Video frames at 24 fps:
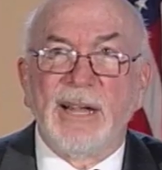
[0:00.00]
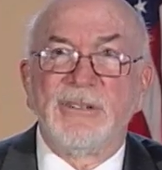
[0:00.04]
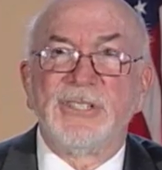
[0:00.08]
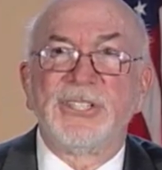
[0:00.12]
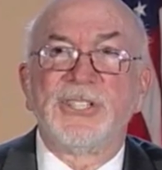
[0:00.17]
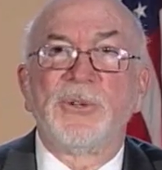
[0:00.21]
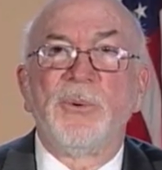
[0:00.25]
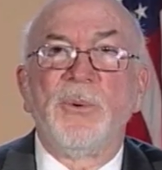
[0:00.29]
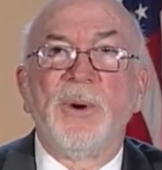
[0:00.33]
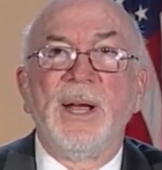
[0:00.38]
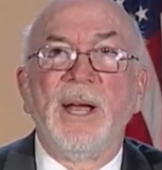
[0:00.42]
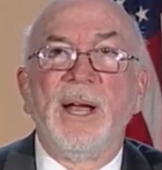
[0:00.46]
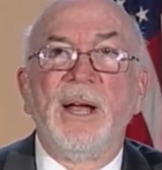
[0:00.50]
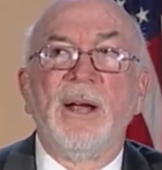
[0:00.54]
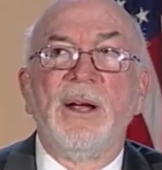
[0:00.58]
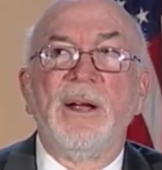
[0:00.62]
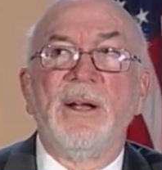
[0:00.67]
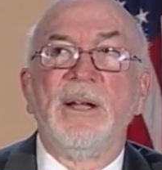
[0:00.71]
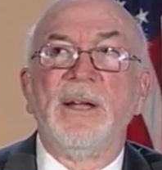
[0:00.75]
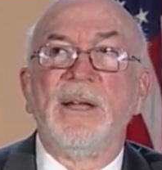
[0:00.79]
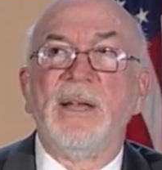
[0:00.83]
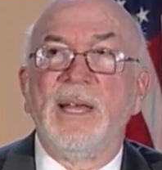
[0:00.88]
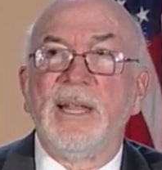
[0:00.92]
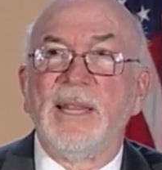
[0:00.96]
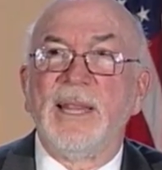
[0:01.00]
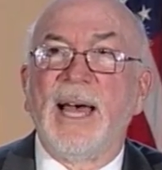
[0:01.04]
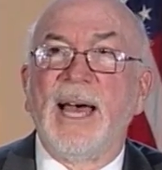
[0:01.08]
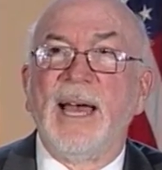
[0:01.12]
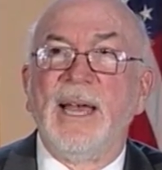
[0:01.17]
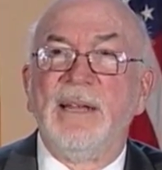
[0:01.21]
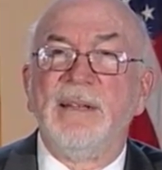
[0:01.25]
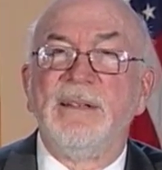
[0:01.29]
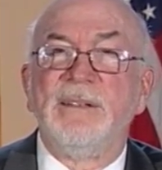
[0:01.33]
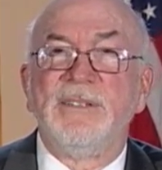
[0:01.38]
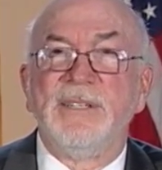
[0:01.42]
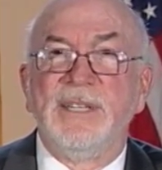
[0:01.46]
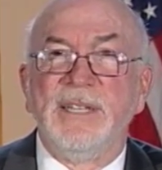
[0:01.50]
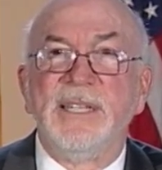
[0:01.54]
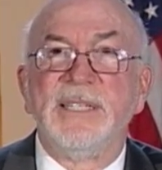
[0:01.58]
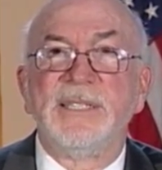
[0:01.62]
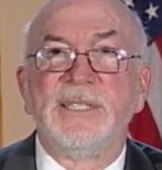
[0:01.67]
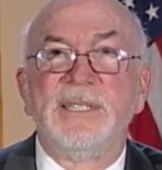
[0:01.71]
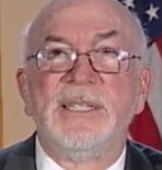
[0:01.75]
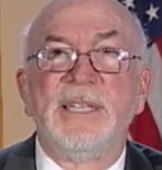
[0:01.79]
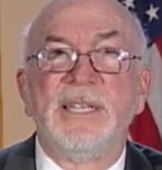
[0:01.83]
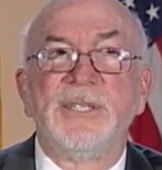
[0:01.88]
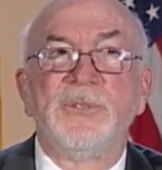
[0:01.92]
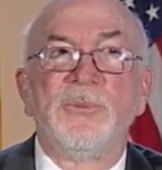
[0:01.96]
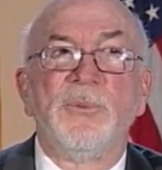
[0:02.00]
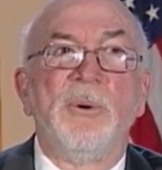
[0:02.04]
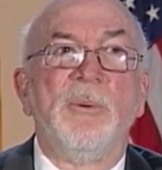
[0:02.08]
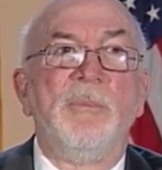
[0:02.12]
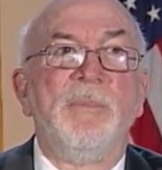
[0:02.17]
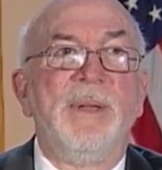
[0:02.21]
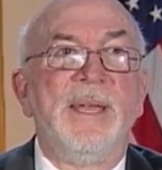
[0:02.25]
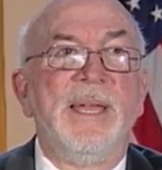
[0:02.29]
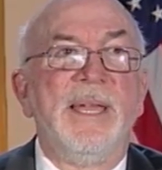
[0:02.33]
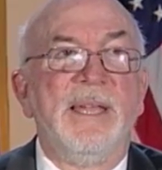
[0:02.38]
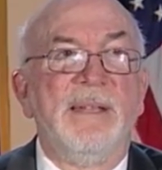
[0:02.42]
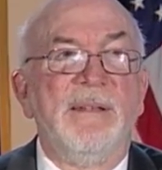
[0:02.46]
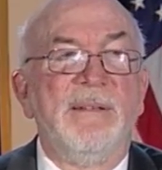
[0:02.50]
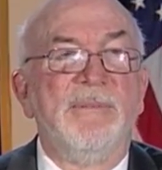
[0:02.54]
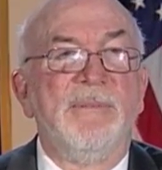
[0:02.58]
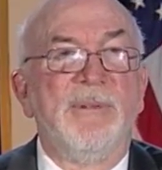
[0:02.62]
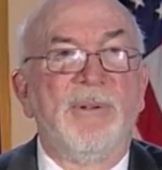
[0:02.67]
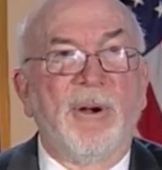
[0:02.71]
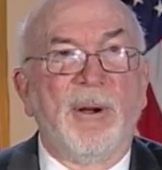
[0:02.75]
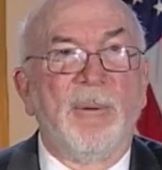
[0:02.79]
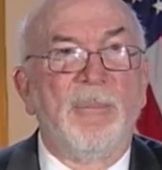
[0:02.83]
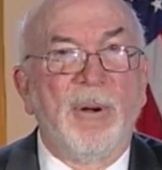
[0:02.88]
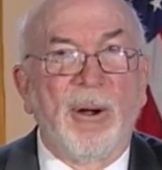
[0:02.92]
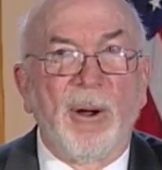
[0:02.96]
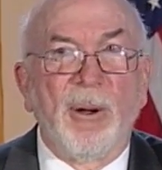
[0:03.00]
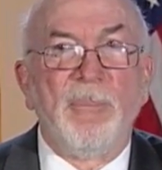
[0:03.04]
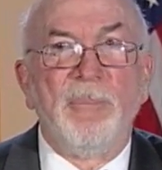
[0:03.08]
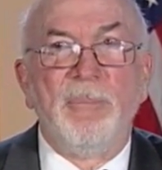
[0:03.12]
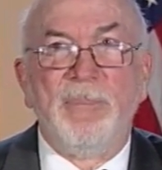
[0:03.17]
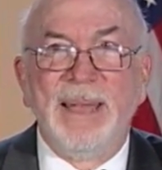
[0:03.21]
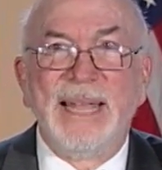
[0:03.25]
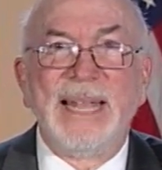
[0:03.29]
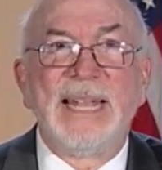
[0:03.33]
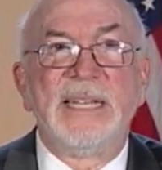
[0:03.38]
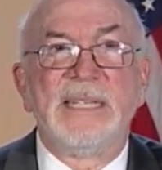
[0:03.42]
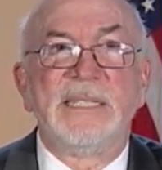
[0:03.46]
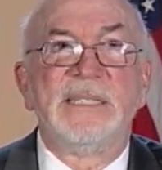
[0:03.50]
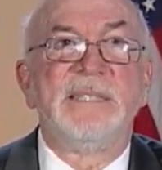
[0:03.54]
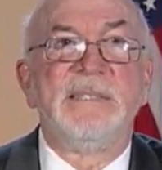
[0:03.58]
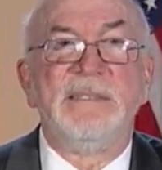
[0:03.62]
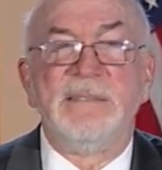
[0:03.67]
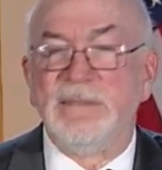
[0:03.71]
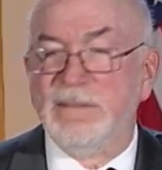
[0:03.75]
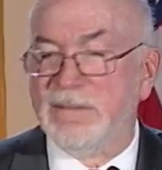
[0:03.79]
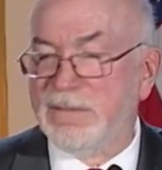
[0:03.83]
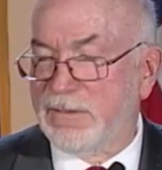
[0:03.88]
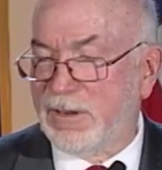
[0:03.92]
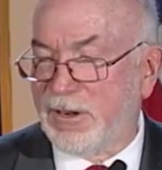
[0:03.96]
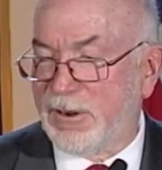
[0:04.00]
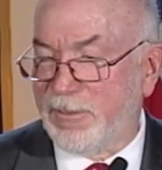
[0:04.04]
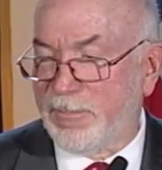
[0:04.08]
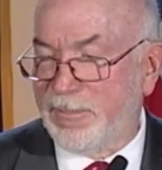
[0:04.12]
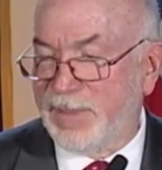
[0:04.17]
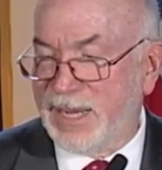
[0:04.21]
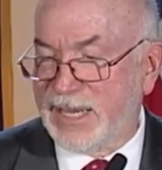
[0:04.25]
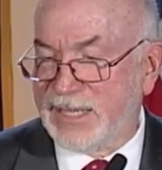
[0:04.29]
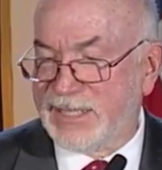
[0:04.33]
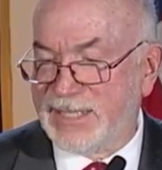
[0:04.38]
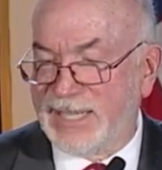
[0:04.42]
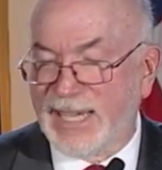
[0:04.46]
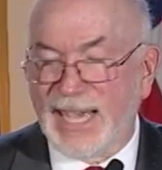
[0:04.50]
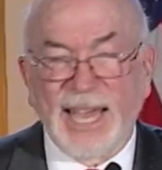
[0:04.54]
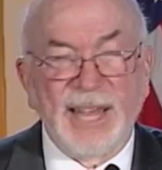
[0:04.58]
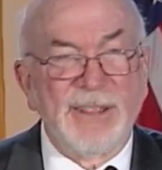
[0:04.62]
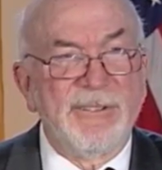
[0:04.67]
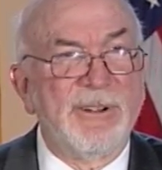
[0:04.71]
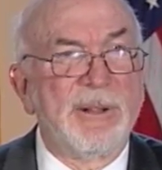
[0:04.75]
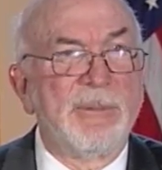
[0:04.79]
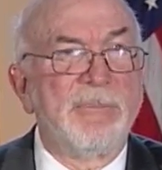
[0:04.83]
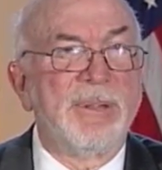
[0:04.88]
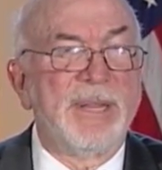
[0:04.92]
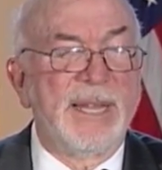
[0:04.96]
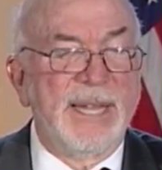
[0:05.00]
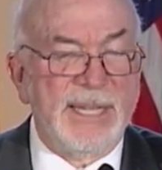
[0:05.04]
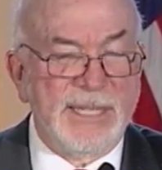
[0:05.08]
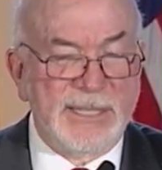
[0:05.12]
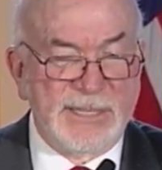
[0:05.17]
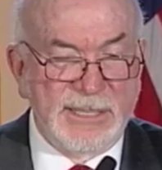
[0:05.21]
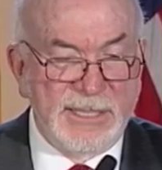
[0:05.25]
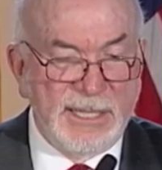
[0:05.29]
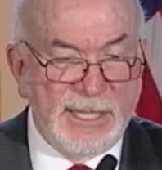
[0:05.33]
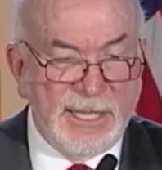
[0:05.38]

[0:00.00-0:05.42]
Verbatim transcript: square. A lot. This will be our biggest gathering place.